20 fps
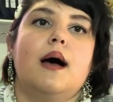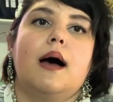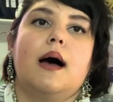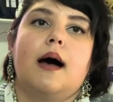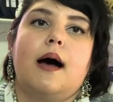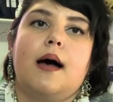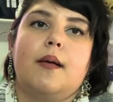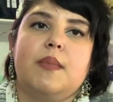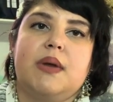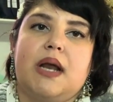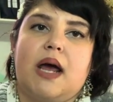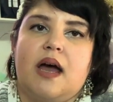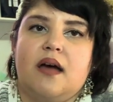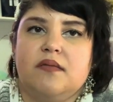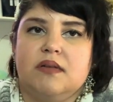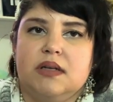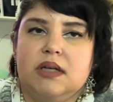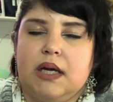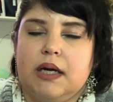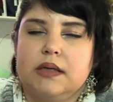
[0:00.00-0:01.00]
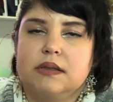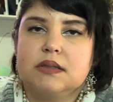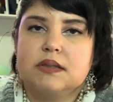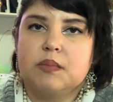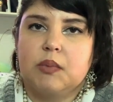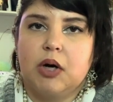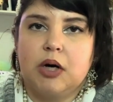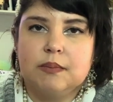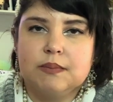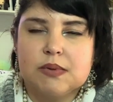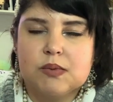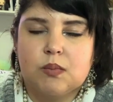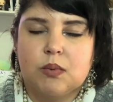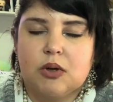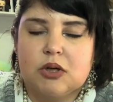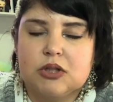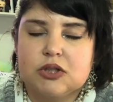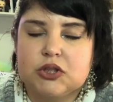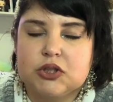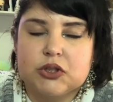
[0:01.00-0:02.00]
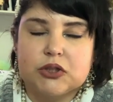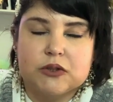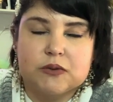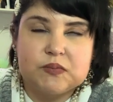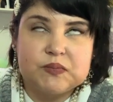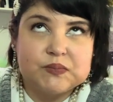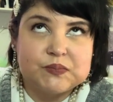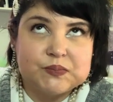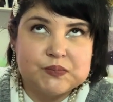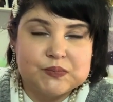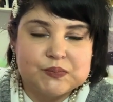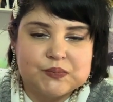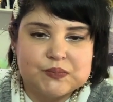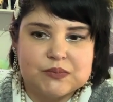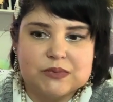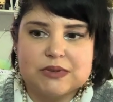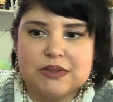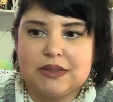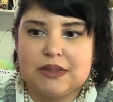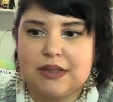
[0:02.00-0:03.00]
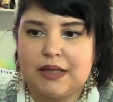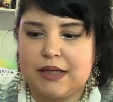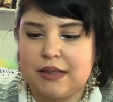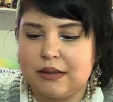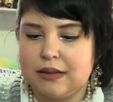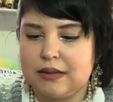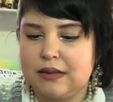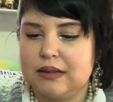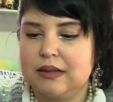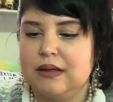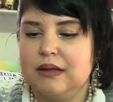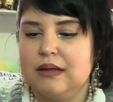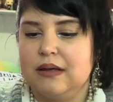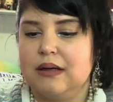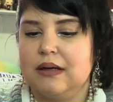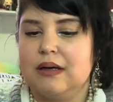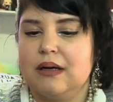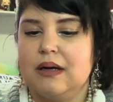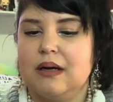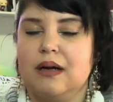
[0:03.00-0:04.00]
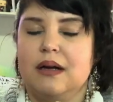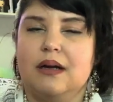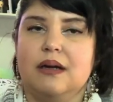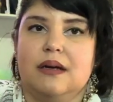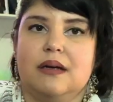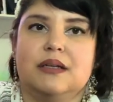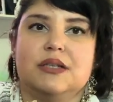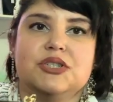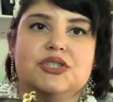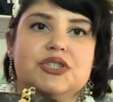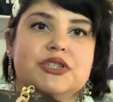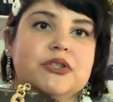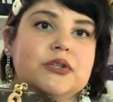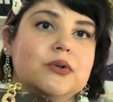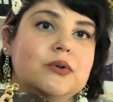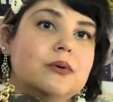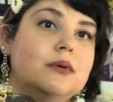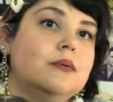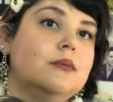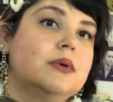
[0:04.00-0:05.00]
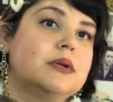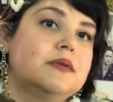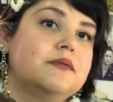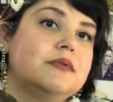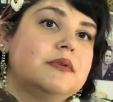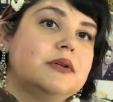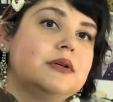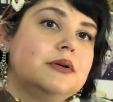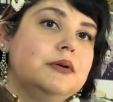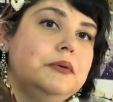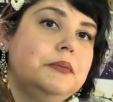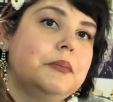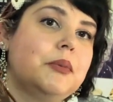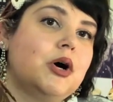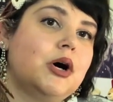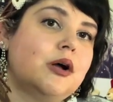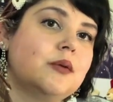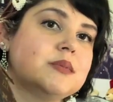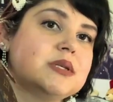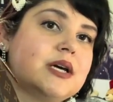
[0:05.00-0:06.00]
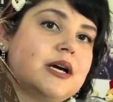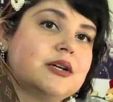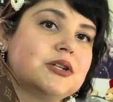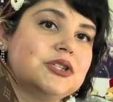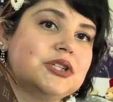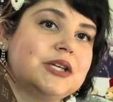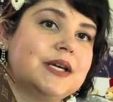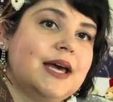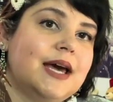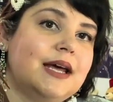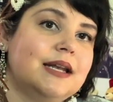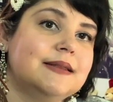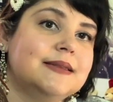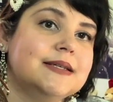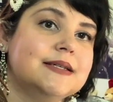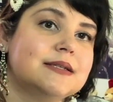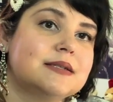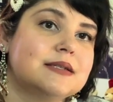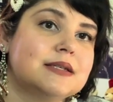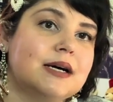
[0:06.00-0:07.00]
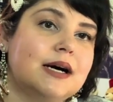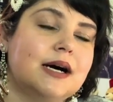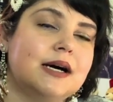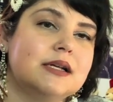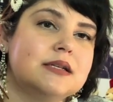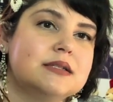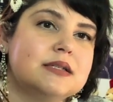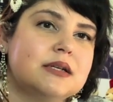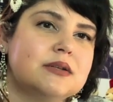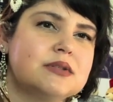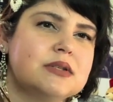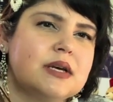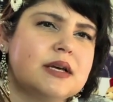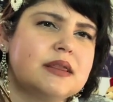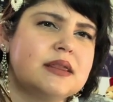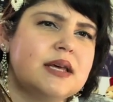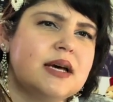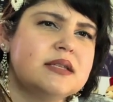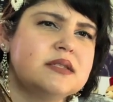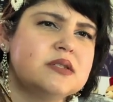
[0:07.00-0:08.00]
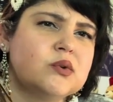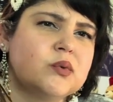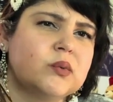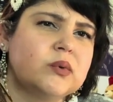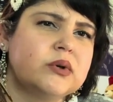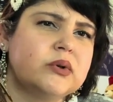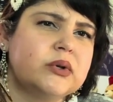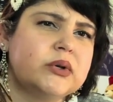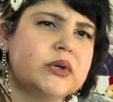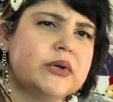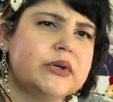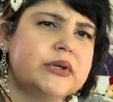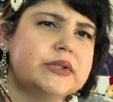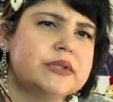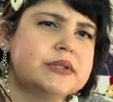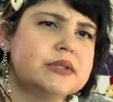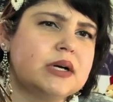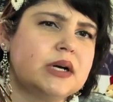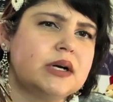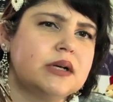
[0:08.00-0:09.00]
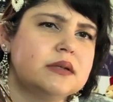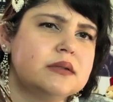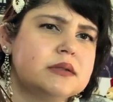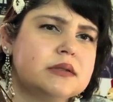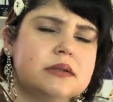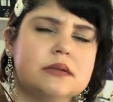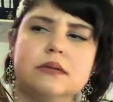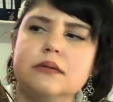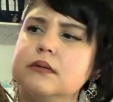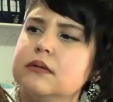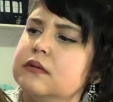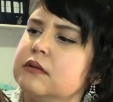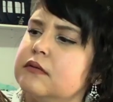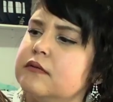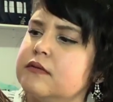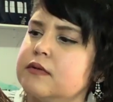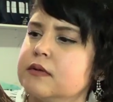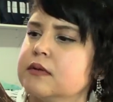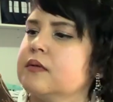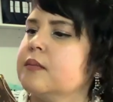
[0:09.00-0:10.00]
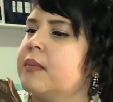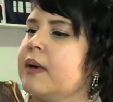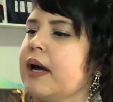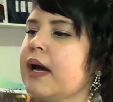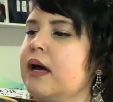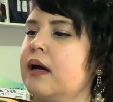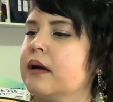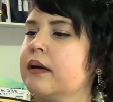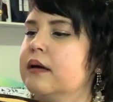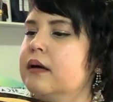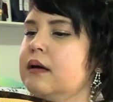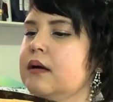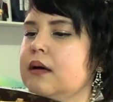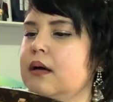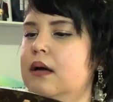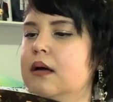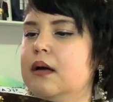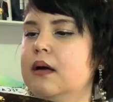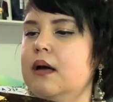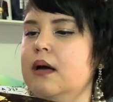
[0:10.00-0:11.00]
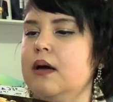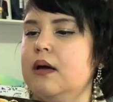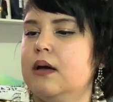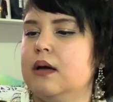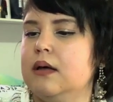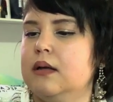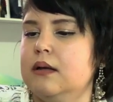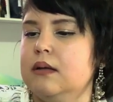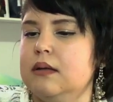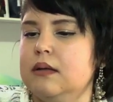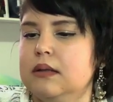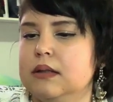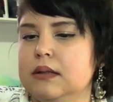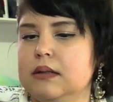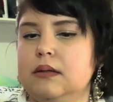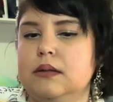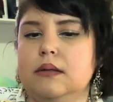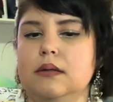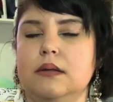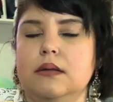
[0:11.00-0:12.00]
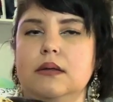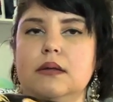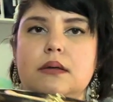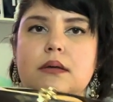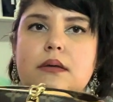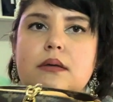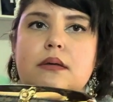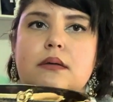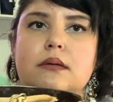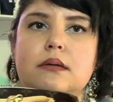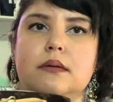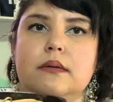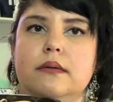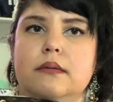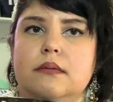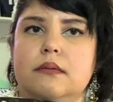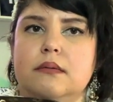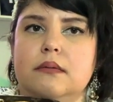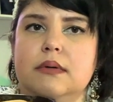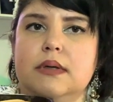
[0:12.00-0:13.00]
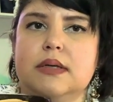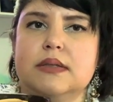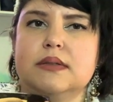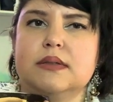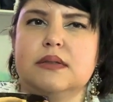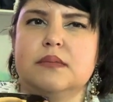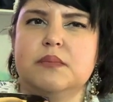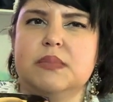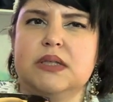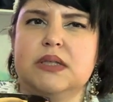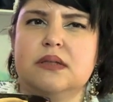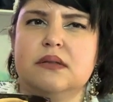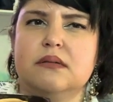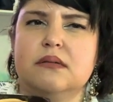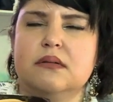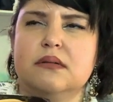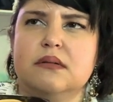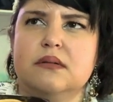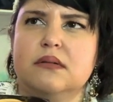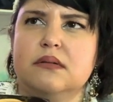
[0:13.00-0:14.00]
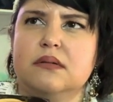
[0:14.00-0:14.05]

I'm an avid Dance Moms watcher. And uh, Jill, one of the moms, actually had this size. And I was like, that's a really good size for the bag. And then, has it been